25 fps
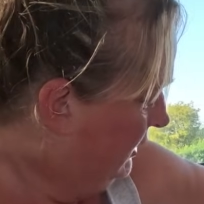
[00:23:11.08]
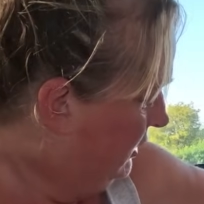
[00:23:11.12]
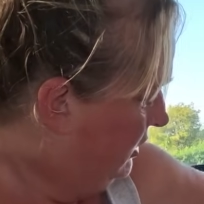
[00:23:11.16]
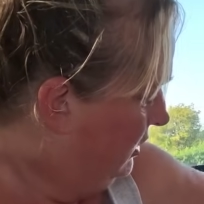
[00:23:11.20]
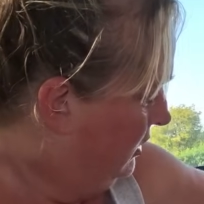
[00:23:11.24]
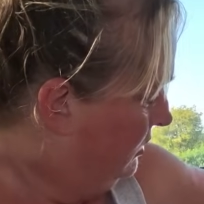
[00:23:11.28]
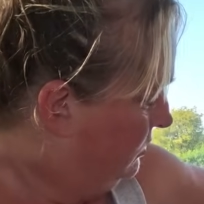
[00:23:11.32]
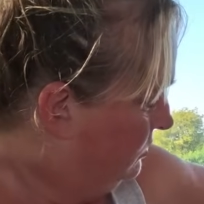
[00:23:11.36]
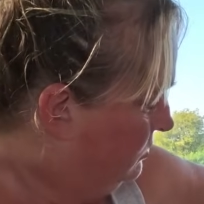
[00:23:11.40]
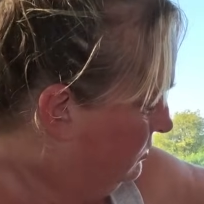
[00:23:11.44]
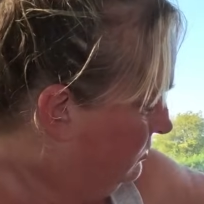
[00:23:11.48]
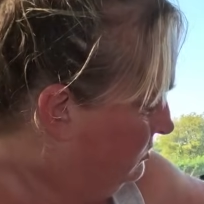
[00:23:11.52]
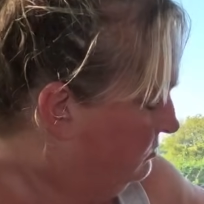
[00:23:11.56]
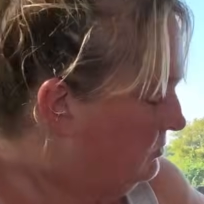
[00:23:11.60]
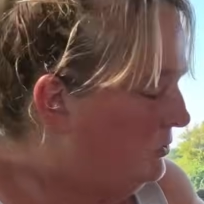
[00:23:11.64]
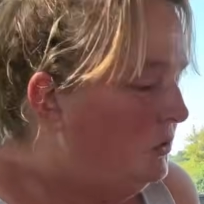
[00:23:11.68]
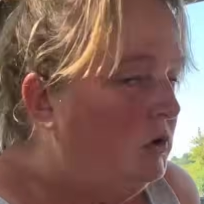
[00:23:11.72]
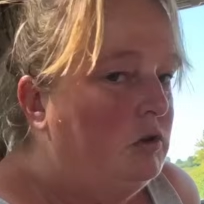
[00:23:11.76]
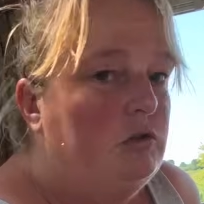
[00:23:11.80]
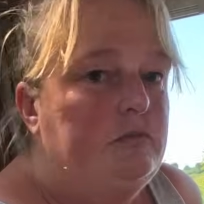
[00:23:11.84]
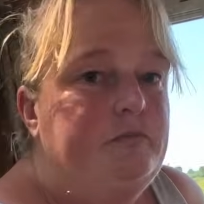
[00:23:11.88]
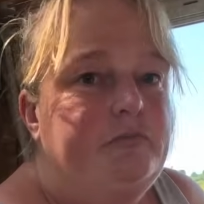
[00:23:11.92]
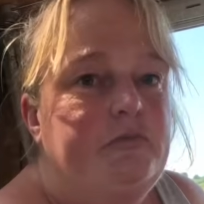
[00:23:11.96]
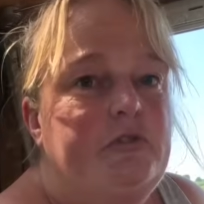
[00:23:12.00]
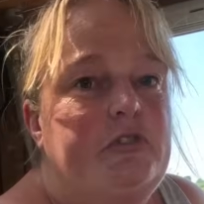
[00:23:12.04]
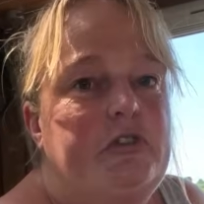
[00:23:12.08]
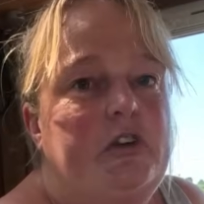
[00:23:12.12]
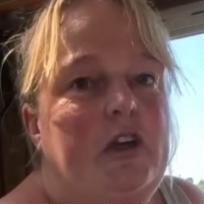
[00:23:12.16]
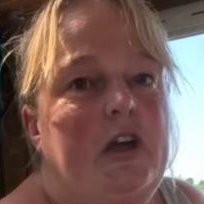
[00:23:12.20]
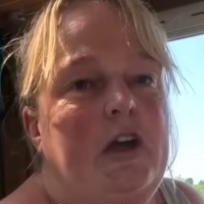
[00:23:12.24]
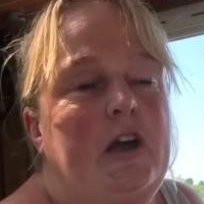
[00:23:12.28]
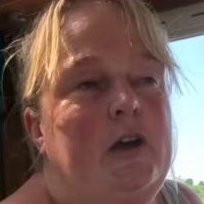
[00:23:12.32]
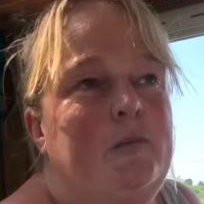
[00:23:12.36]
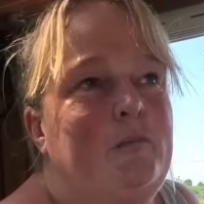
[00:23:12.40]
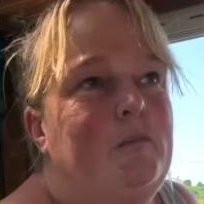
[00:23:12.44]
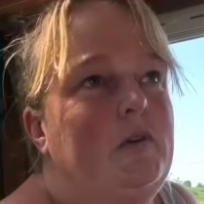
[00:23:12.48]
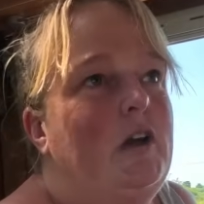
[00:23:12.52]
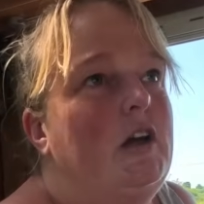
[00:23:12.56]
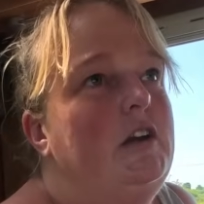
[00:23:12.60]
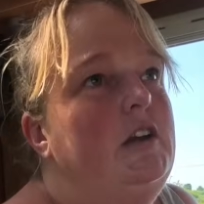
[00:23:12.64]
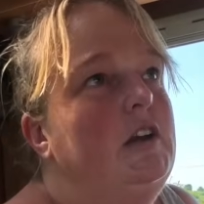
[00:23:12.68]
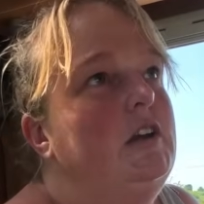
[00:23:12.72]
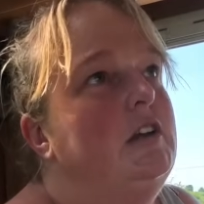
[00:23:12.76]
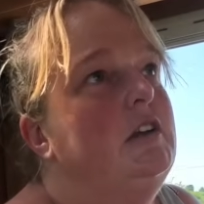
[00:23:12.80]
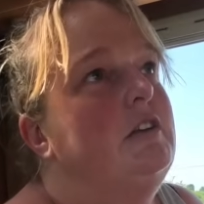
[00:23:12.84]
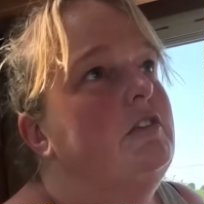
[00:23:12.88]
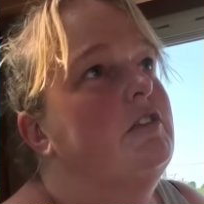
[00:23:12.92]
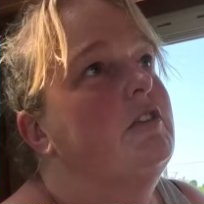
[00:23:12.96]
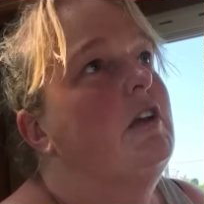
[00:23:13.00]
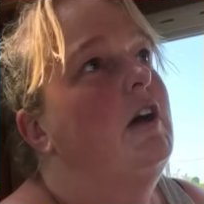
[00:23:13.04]
know, but
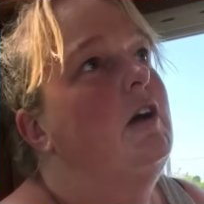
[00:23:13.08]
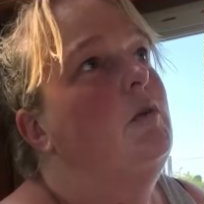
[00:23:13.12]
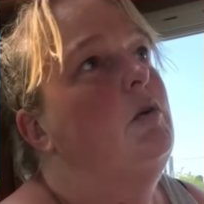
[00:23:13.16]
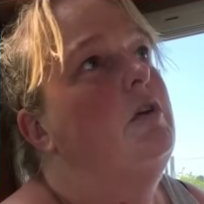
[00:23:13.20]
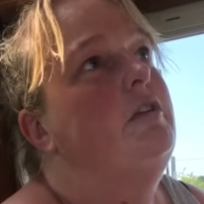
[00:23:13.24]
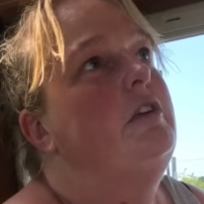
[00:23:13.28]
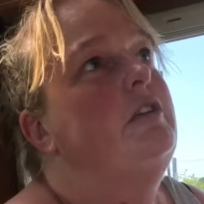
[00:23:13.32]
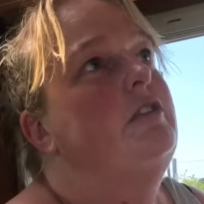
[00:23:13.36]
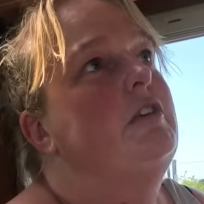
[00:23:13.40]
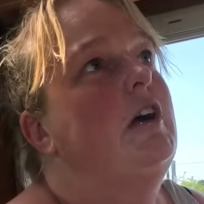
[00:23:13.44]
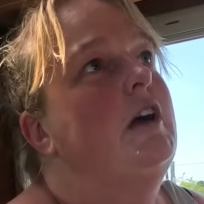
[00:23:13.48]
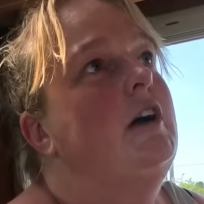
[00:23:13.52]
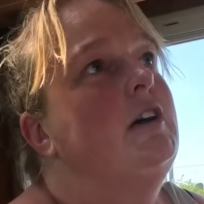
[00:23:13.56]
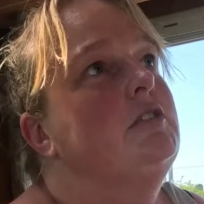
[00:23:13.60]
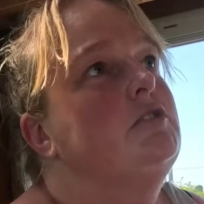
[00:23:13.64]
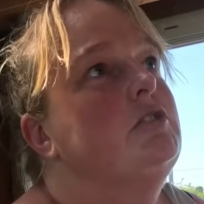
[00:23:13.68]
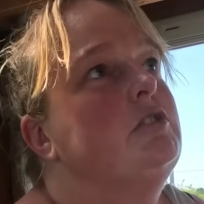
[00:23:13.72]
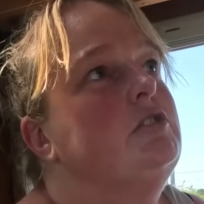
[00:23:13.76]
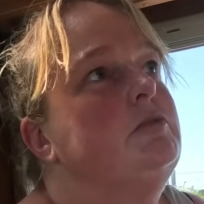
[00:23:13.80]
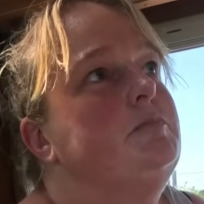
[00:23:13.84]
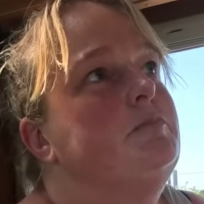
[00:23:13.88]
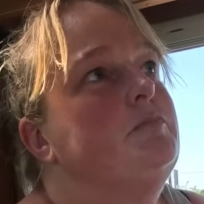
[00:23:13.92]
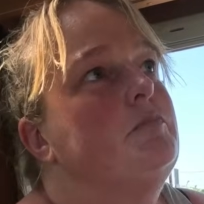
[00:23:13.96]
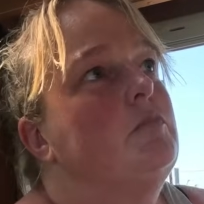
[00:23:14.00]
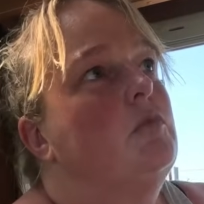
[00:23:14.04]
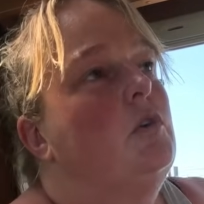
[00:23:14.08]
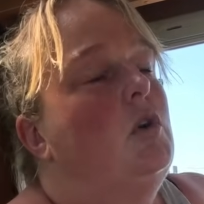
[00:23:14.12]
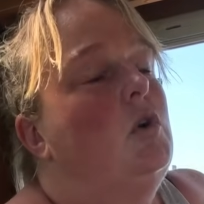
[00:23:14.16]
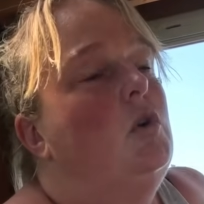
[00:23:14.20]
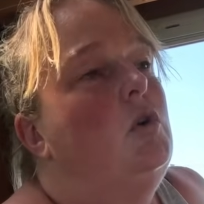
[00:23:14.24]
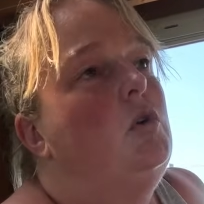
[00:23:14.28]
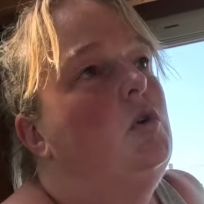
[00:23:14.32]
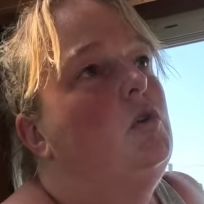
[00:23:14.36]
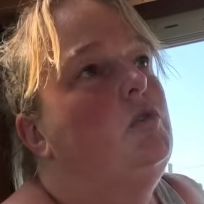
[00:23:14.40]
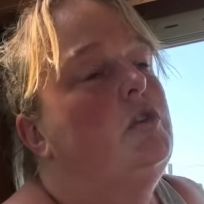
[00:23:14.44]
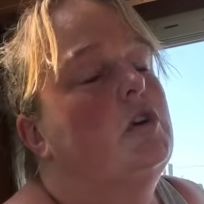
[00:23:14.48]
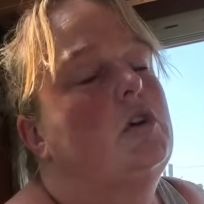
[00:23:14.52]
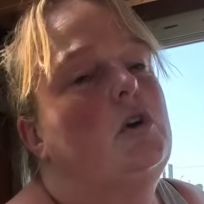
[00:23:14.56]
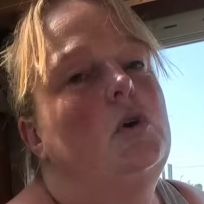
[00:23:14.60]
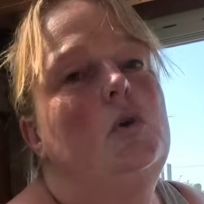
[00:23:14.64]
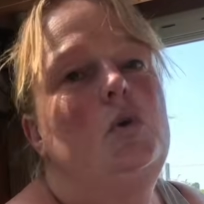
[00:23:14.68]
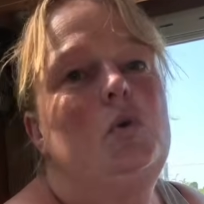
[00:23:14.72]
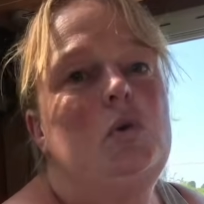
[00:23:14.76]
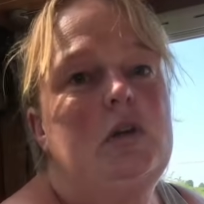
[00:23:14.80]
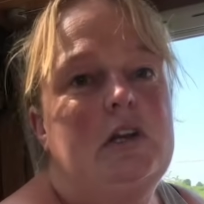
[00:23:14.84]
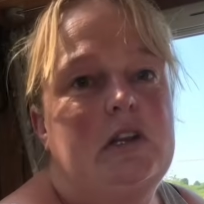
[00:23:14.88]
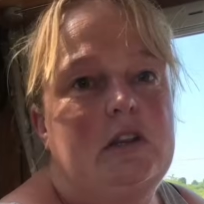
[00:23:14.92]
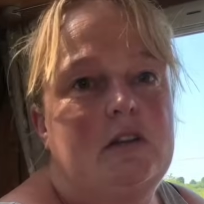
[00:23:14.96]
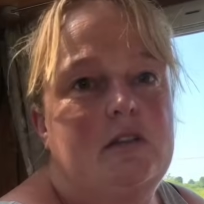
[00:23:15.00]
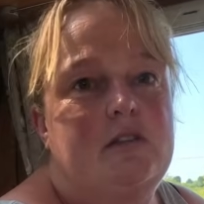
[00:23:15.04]
it's like he's had all the
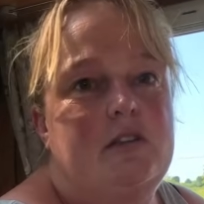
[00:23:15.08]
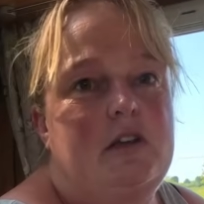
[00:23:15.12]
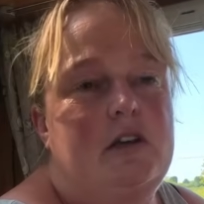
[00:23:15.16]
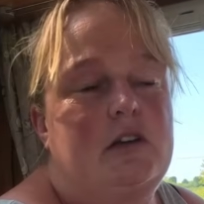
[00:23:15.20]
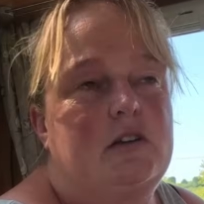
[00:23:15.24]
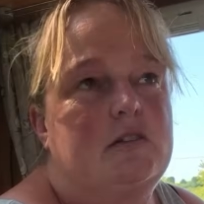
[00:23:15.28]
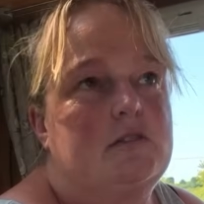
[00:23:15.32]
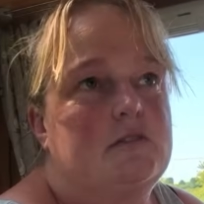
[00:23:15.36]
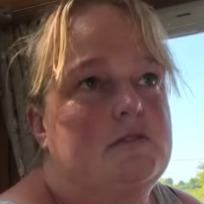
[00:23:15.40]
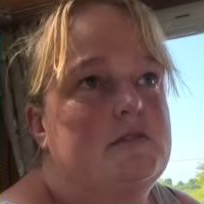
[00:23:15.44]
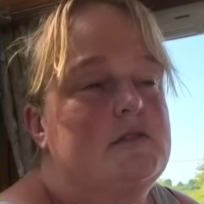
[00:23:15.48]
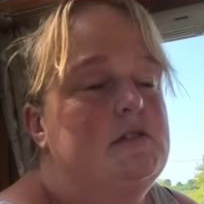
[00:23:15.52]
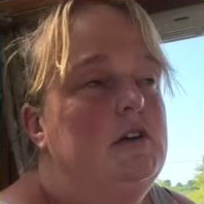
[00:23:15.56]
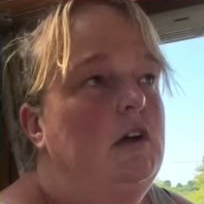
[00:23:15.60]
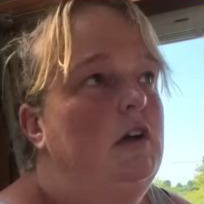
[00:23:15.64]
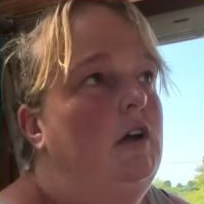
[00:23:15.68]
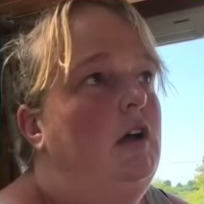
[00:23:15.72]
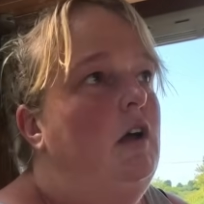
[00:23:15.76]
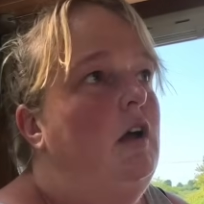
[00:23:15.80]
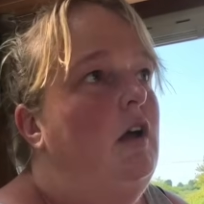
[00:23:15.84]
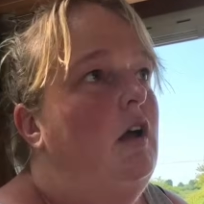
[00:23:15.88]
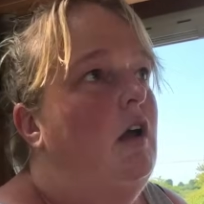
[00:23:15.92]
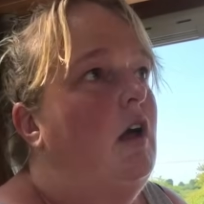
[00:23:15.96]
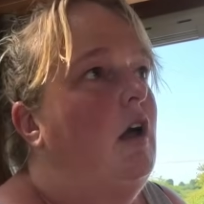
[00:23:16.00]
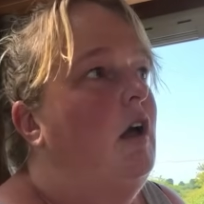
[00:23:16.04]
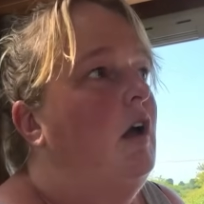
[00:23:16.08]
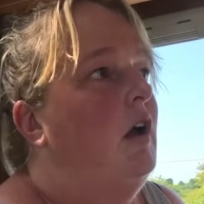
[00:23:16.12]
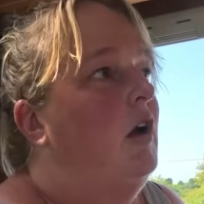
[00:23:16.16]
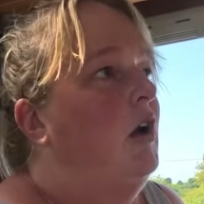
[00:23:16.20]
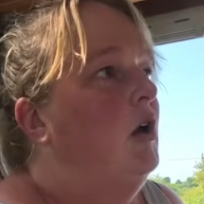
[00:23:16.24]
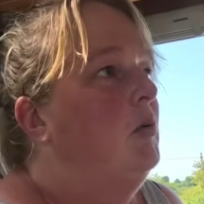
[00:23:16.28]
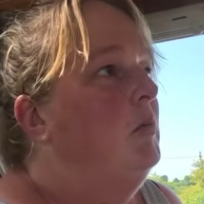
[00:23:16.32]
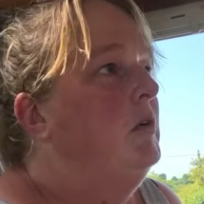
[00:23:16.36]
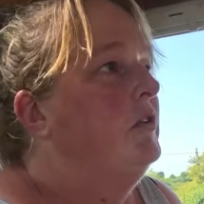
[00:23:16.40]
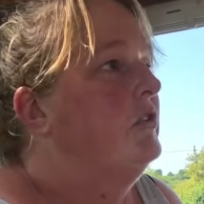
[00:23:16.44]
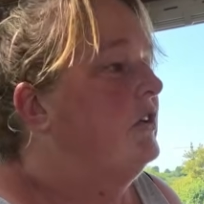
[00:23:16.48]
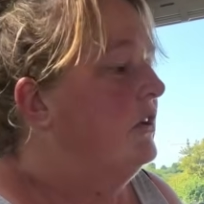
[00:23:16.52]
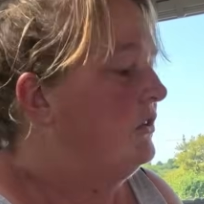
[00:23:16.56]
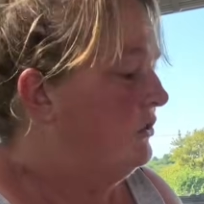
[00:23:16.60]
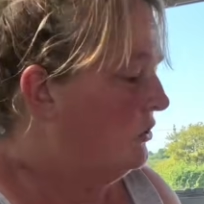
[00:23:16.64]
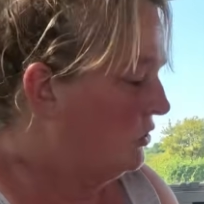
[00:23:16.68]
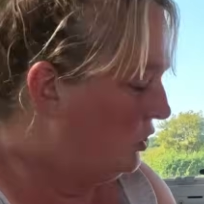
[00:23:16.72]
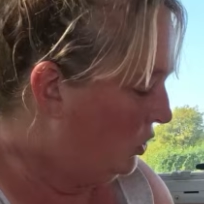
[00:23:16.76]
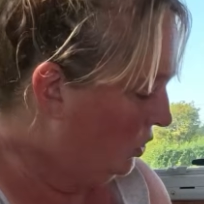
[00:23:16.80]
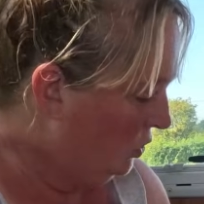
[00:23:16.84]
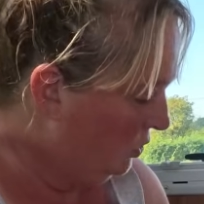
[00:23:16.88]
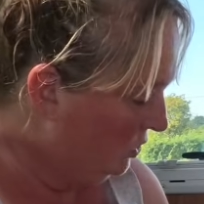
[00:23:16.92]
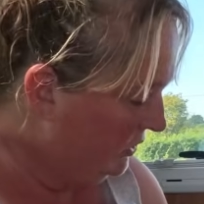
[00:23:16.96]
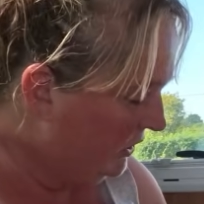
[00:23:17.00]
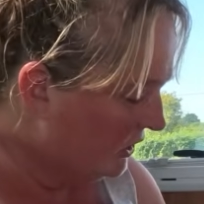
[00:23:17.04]
cooling things. He's had the
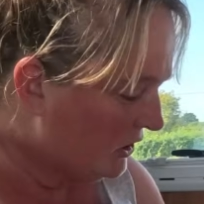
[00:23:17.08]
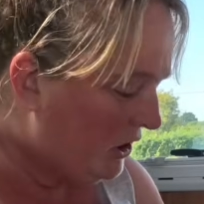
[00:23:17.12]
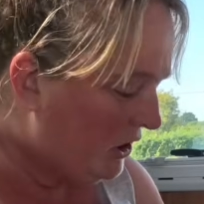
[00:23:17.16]
cool. You